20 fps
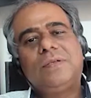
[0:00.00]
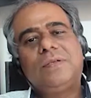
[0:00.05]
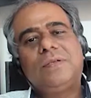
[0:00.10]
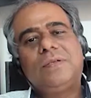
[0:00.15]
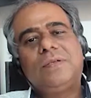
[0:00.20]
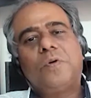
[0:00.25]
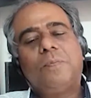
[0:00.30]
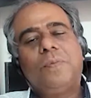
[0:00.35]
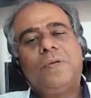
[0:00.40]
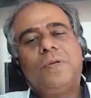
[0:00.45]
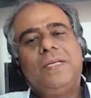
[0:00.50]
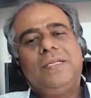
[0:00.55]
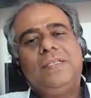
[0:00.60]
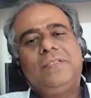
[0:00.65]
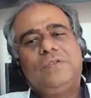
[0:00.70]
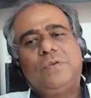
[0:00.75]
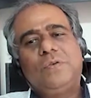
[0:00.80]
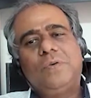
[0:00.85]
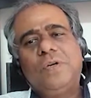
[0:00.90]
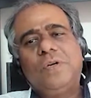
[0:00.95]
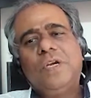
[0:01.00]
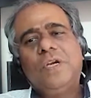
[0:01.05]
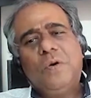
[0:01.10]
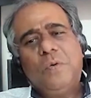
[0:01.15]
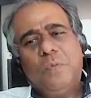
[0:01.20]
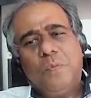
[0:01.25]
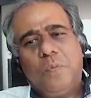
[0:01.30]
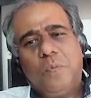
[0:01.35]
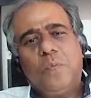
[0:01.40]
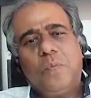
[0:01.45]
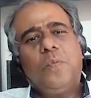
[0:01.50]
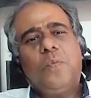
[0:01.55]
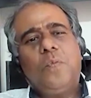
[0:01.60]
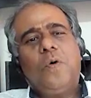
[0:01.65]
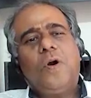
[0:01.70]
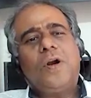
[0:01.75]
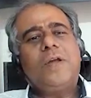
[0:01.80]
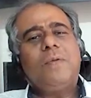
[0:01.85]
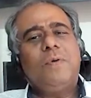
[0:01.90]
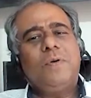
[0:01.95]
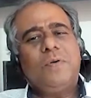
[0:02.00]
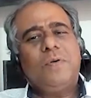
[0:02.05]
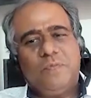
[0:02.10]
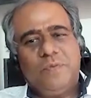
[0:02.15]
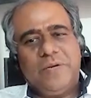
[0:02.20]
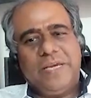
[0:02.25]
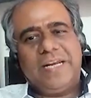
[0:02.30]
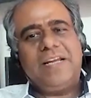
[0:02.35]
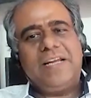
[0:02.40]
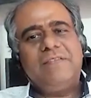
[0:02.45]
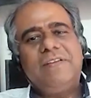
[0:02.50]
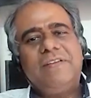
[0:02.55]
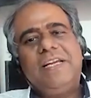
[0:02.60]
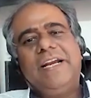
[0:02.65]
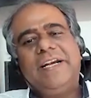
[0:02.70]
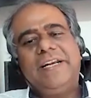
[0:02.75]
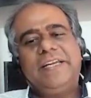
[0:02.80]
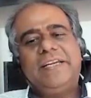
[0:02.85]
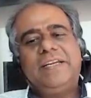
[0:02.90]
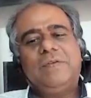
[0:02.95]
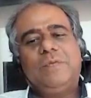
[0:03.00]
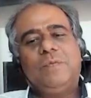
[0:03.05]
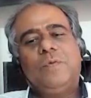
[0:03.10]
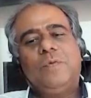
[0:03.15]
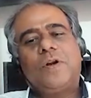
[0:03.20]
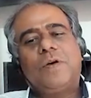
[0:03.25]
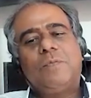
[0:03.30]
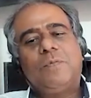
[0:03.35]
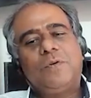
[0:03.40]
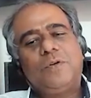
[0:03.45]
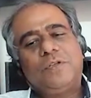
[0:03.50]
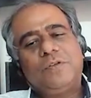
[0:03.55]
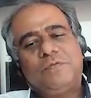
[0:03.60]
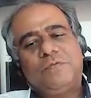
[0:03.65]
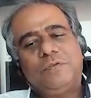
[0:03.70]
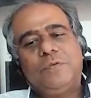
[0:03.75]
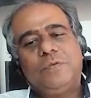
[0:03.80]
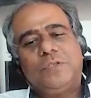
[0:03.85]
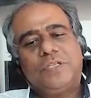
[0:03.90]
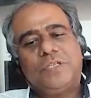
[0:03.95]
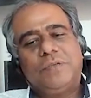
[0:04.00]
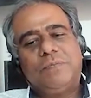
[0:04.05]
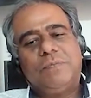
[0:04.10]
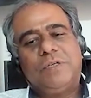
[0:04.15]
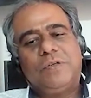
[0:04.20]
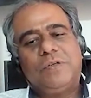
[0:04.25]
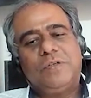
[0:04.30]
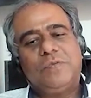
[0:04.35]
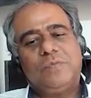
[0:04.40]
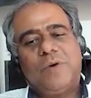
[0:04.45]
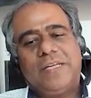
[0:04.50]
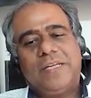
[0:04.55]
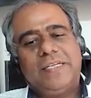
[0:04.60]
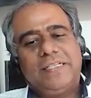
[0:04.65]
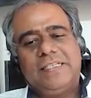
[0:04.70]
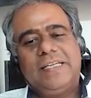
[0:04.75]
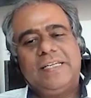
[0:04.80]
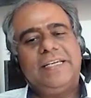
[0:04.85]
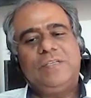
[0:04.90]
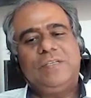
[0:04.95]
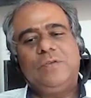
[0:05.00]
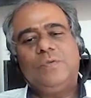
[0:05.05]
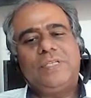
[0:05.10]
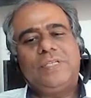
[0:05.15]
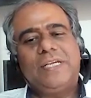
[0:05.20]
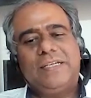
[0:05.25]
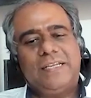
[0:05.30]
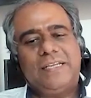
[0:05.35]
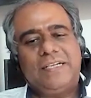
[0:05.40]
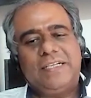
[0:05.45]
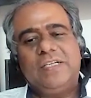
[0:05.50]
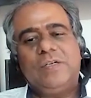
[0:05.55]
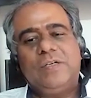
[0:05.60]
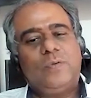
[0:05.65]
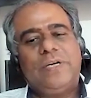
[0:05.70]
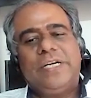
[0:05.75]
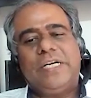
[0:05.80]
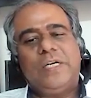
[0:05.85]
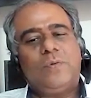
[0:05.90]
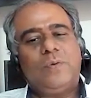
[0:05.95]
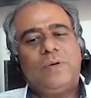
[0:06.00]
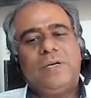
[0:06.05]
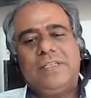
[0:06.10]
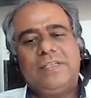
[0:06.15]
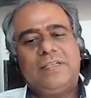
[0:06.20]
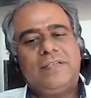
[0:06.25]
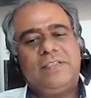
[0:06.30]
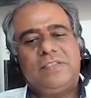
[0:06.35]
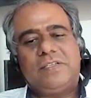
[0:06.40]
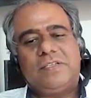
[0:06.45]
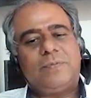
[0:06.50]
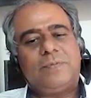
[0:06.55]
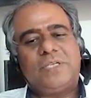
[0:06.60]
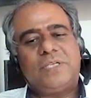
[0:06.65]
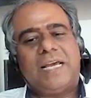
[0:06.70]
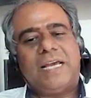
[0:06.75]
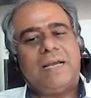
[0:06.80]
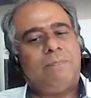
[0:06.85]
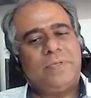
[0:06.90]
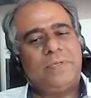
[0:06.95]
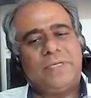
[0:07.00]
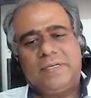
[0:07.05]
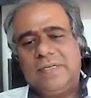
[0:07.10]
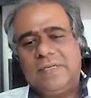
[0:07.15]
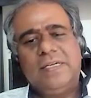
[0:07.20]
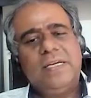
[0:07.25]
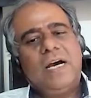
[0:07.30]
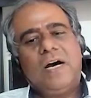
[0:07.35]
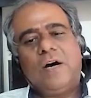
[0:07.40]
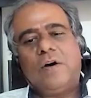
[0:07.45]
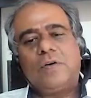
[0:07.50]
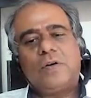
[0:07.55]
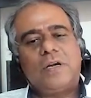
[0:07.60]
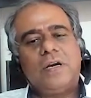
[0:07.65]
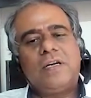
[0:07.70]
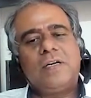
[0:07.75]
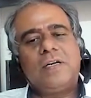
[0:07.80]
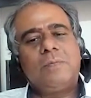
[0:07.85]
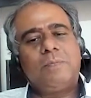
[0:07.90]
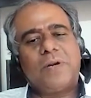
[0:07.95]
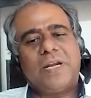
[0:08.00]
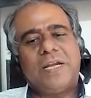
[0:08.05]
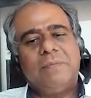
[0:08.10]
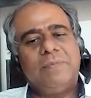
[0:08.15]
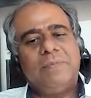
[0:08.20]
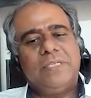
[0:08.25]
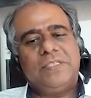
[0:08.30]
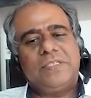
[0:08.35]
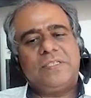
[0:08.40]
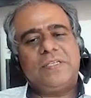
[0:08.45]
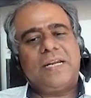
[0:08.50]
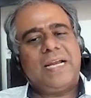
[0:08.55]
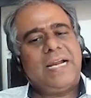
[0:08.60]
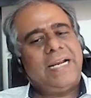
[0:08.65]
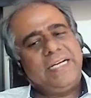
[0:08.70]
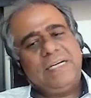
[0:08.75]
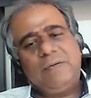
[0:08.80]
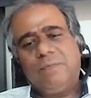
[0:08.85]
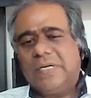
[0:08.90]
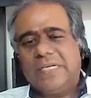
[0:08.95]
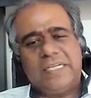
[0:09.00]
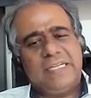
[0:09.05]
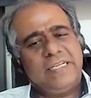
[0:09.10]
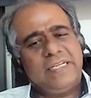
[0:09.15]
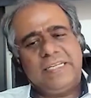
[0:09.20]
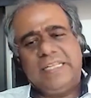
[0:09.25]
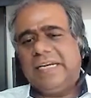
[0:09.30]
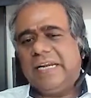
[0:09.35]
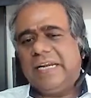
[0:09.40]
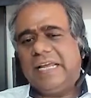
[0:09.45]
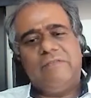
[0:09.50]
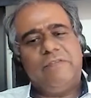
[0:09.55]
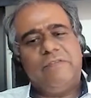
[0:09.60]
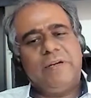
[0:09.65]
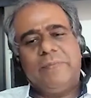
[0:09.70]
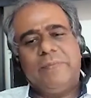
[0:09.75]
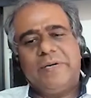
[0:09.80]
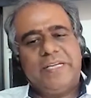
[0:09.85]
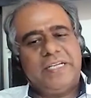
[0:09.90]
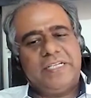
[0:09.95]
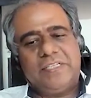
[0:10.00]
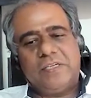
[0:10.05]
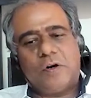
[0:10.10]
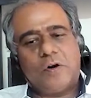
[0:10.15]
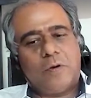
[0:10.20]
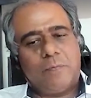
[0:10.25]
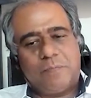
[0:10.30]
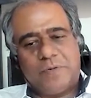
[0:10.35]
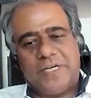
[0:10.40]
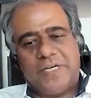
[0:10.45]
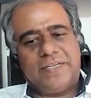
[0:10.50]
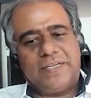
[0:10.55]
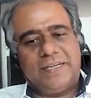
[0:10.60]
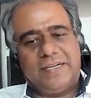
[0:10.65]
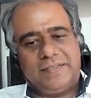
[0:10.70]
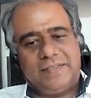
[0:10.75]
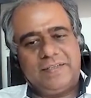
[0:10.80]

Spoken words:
properly. So what about, where are we heading? What about the future? Because one is, like you said, that in 2012, the disruption happened. Our current prime minister had it, but then everybody has adopted